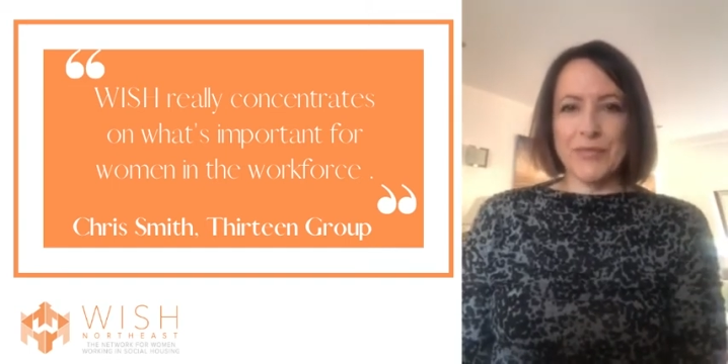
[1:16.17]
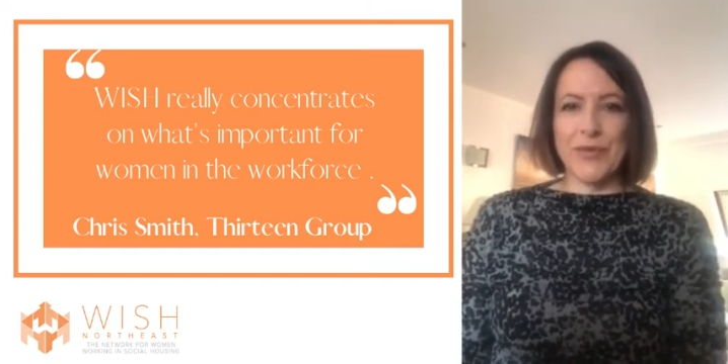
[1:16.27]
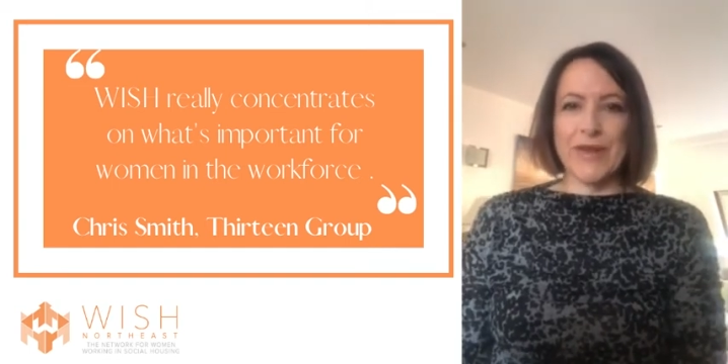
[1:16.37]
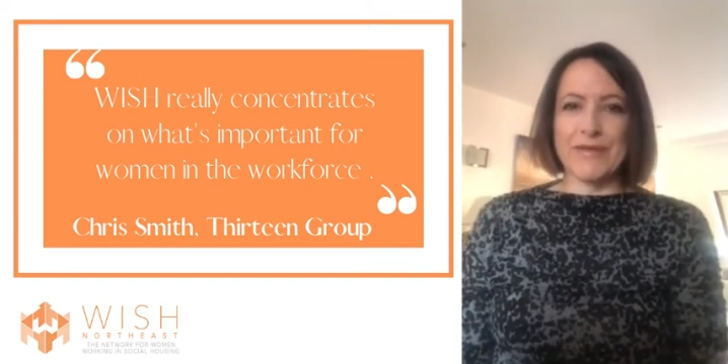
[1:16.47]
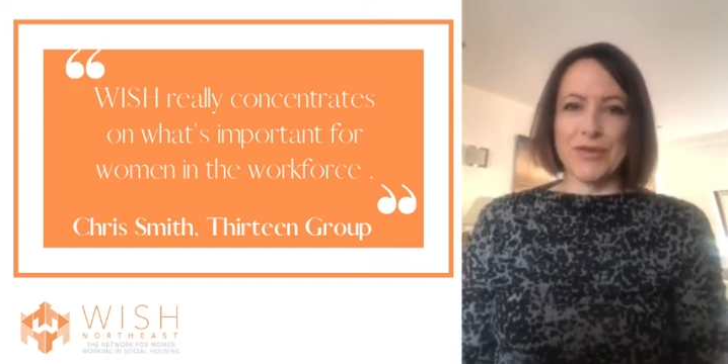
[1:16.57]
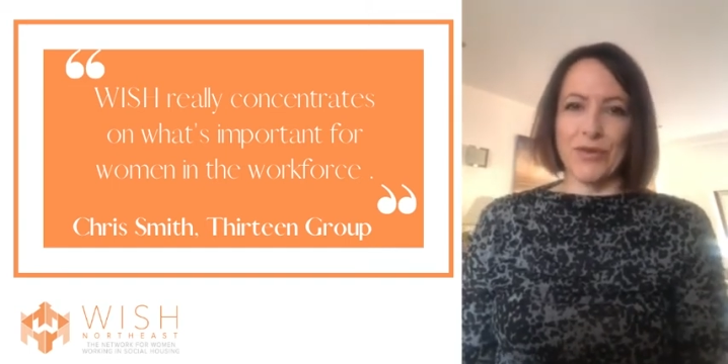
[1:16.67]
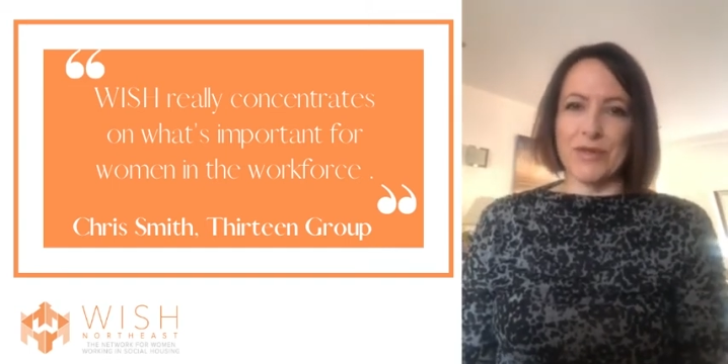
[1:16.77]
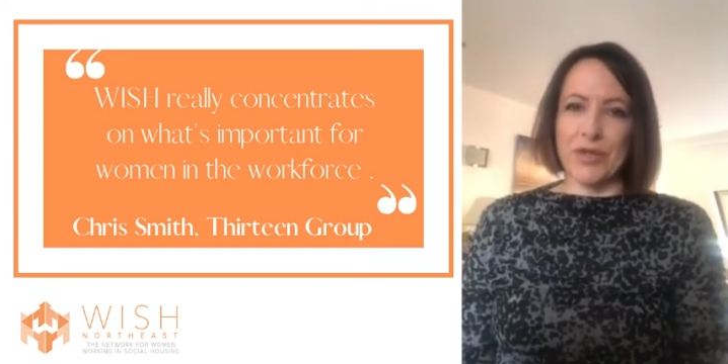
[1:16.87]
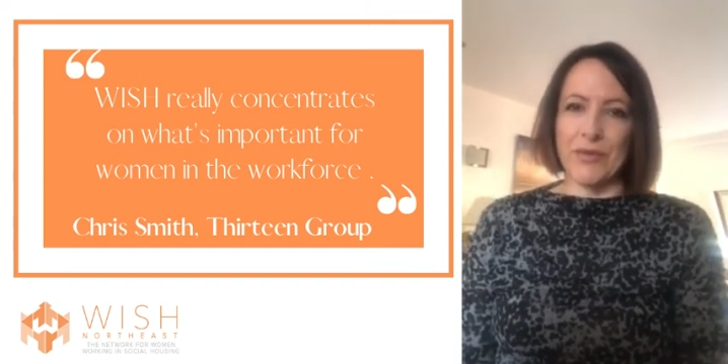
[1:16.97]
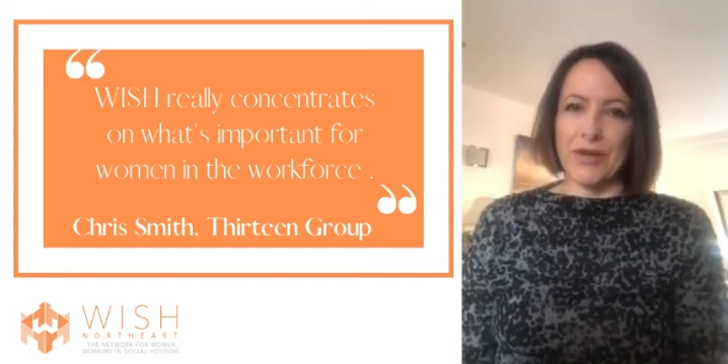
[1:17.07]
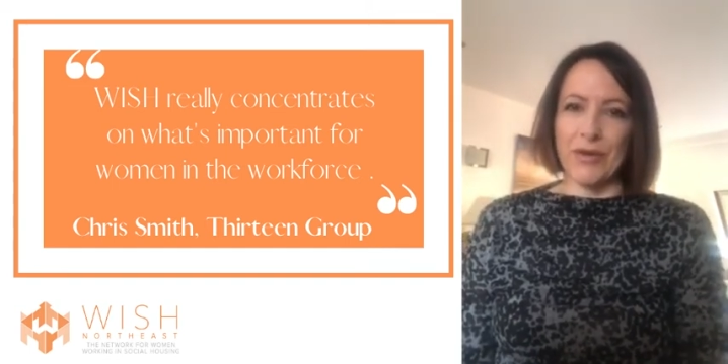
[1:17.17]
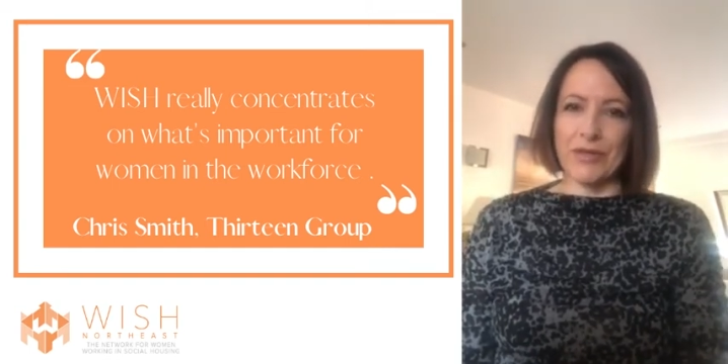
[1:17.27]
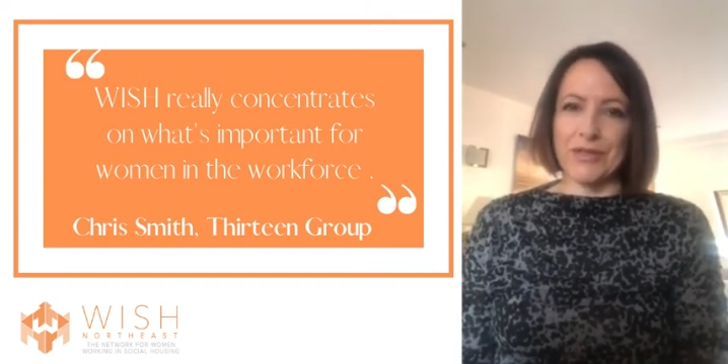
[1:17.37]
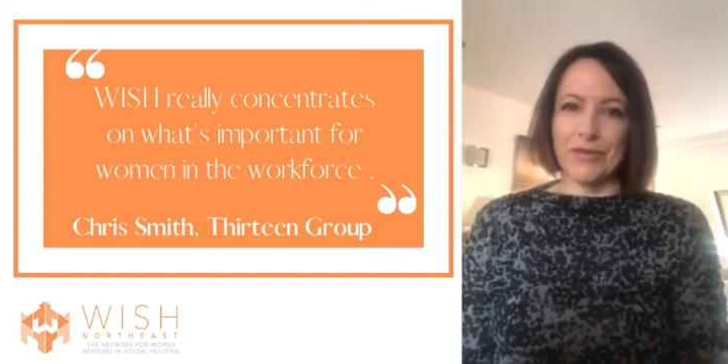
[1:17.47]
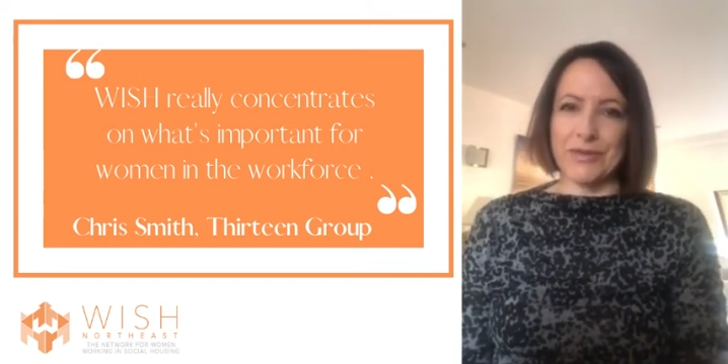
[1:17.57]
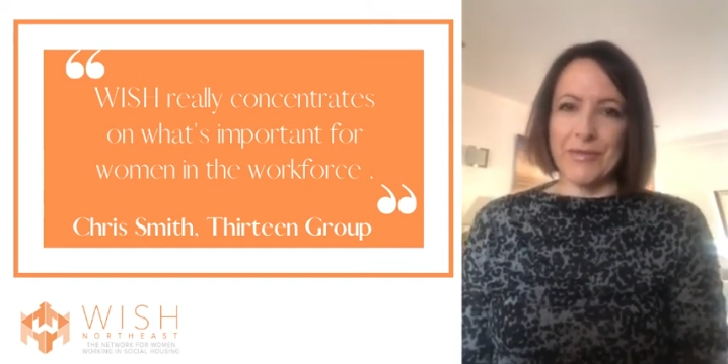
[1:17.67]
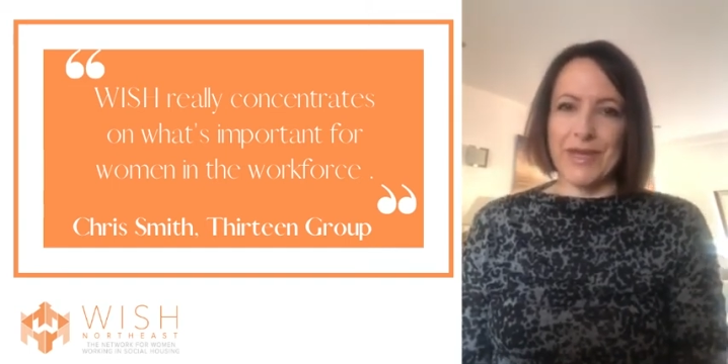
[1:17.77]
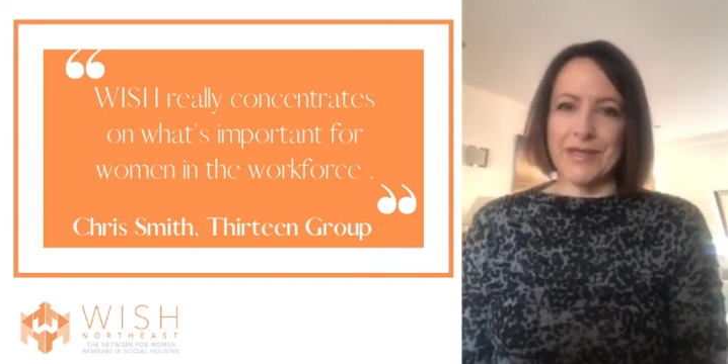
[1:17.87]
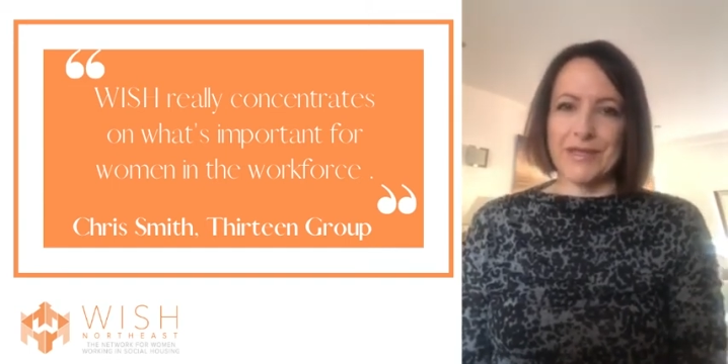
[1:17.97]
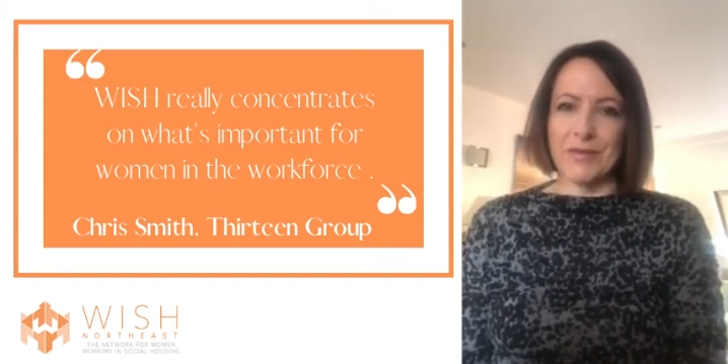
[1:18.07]
some brave souls coming along to those
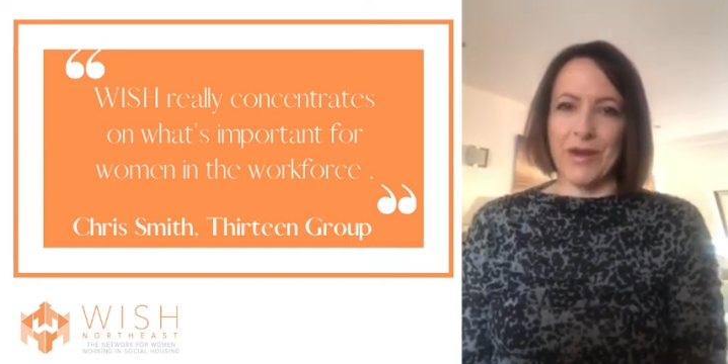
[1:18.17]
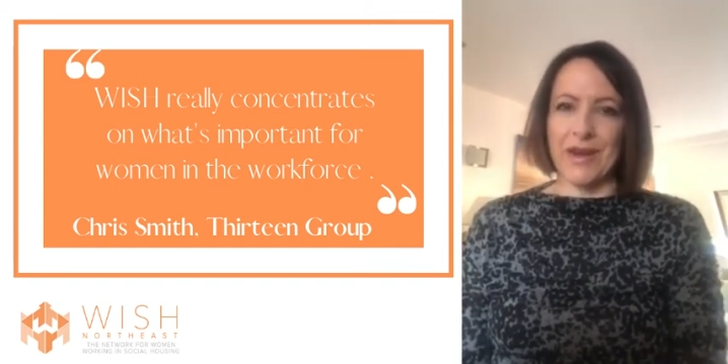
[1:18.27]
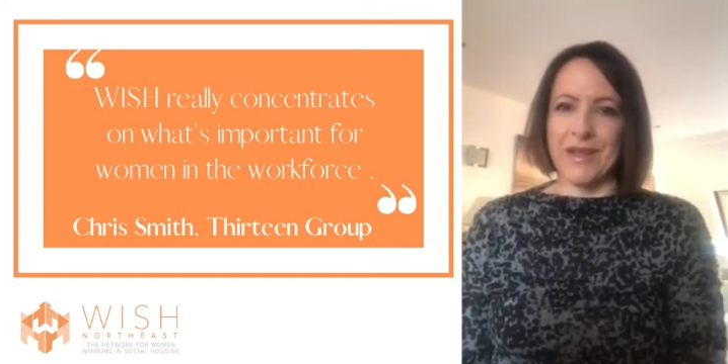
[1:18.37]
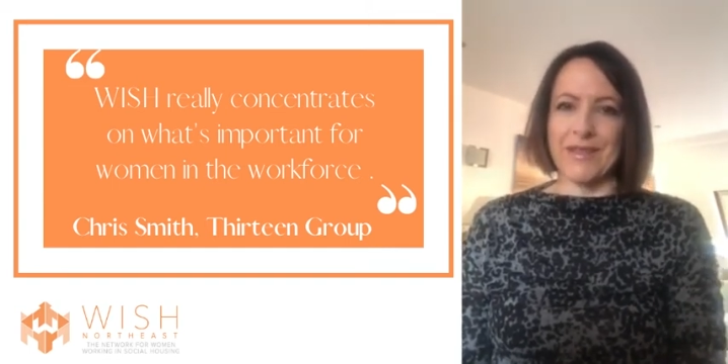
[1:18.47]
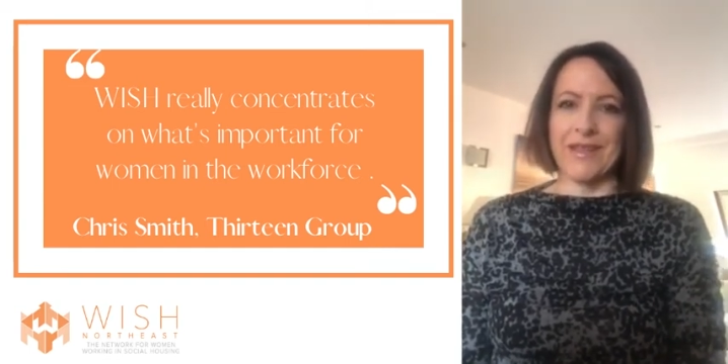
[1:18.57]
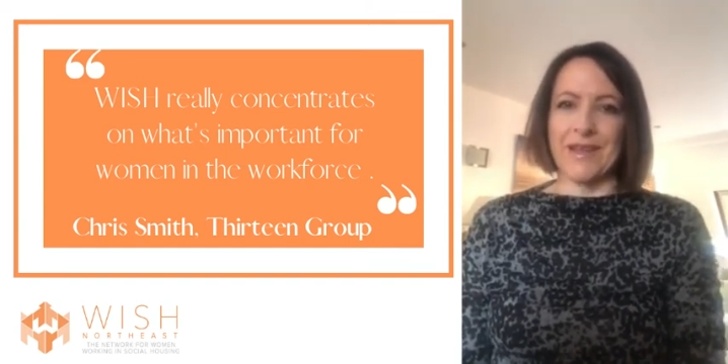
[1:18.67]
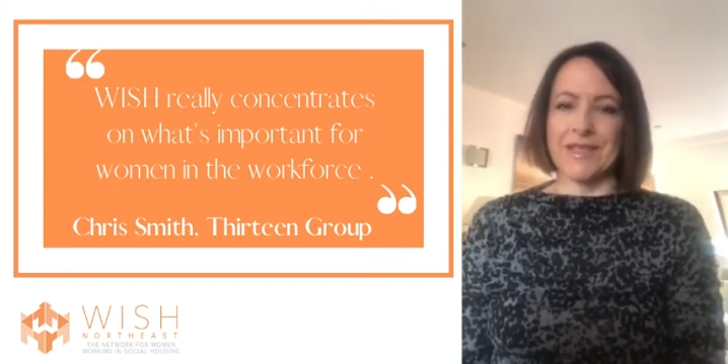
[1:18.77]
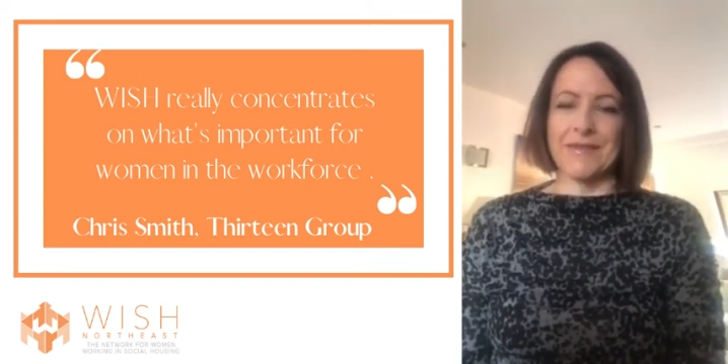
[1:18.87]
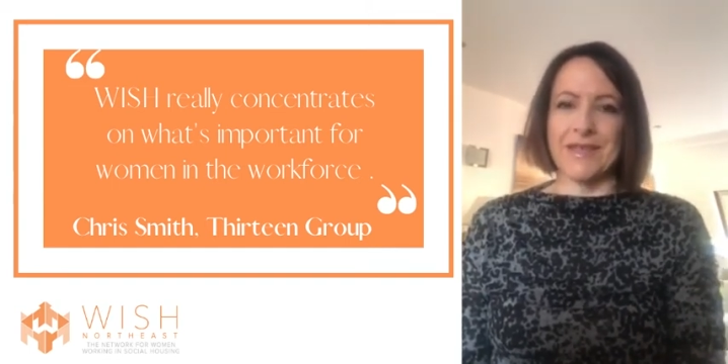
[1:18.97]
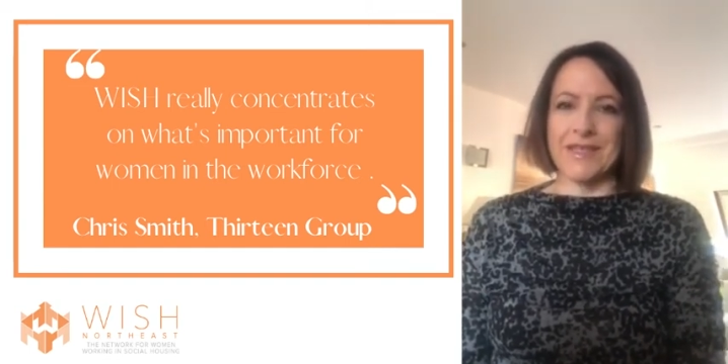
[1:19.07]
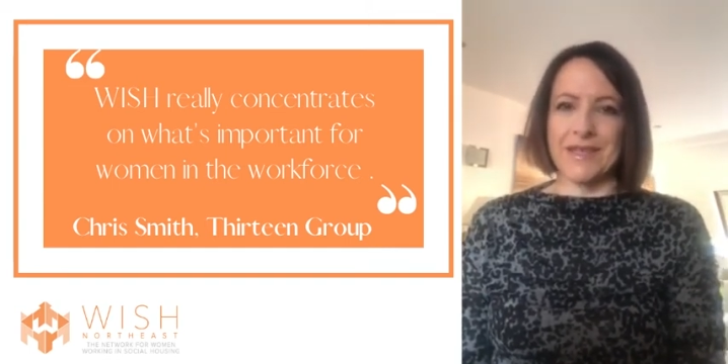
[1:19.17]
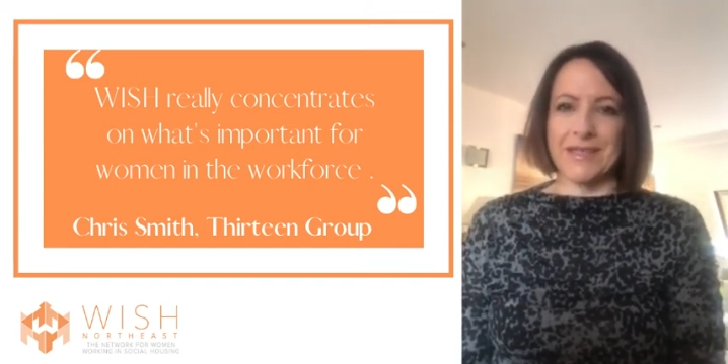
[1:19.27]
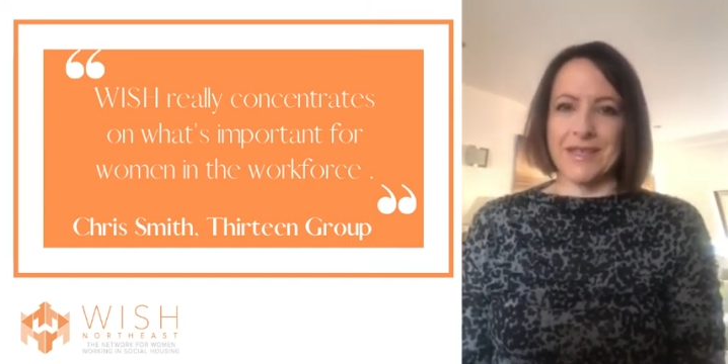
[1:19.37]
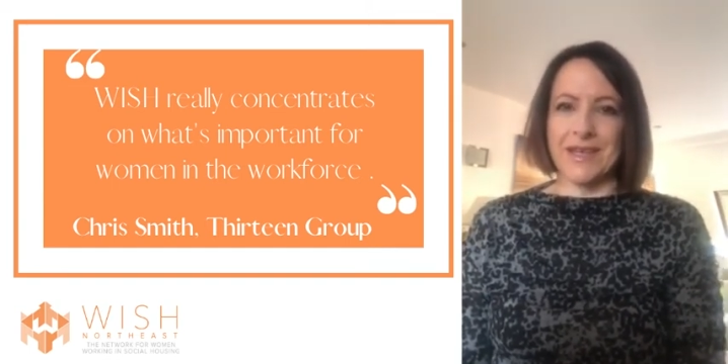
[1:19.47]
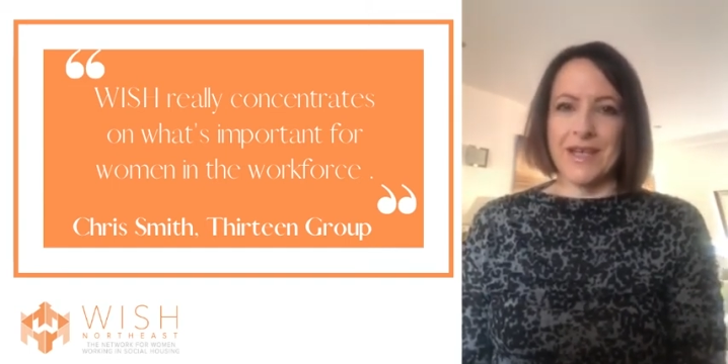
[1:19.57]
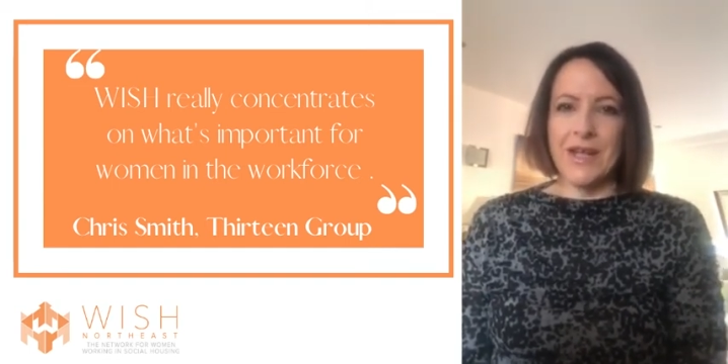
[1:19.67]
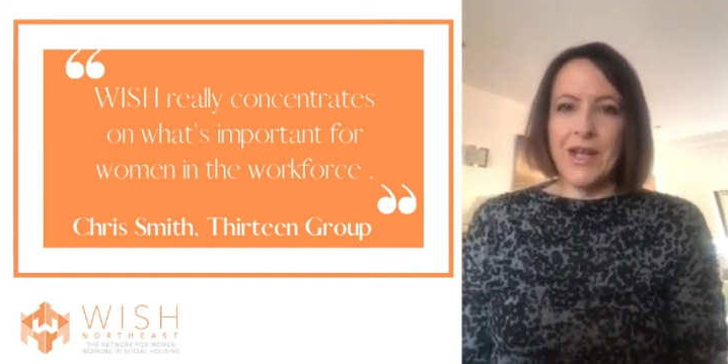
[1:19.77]
meetings as well. And I think that's fantastic.